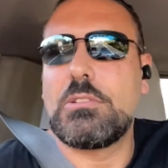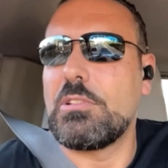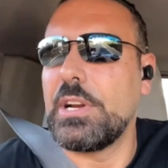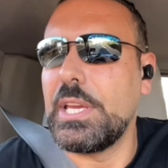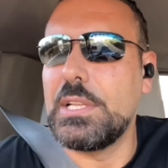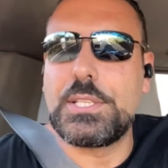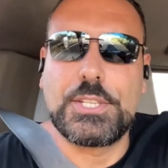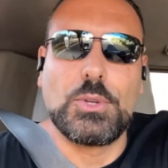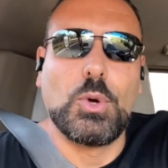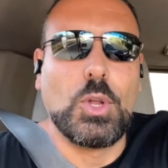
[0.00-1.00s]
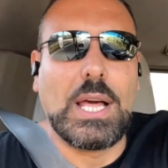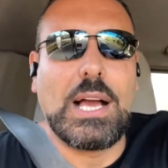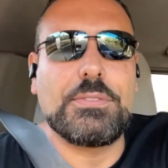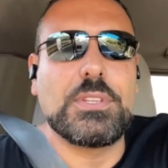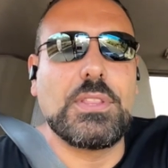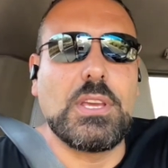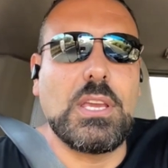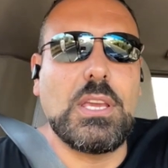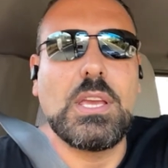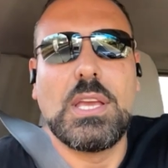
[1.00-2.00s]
reinstall after the